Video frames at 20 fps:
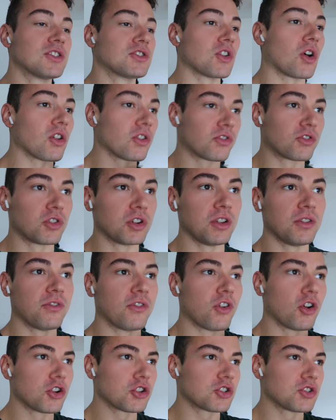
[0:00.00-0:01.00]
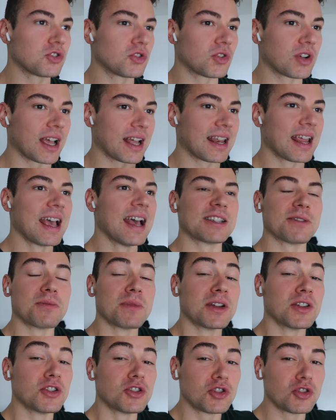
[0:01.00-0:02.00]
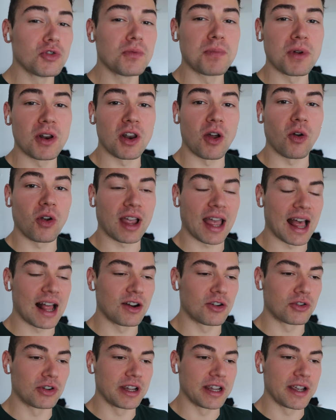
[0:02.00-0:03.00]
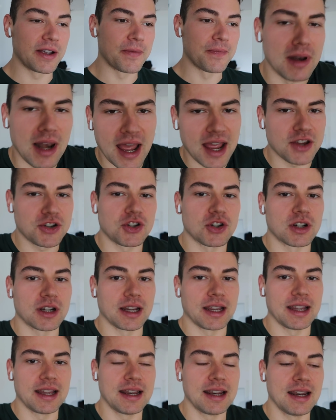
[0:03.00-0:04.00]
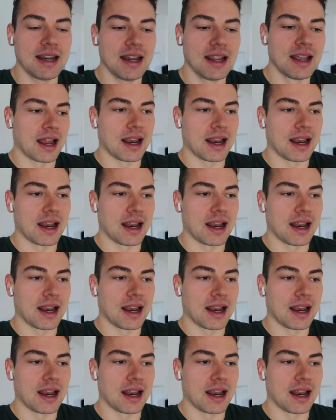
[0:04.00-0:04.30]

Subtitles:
Salt-free version to get some super low calorie pleasure in.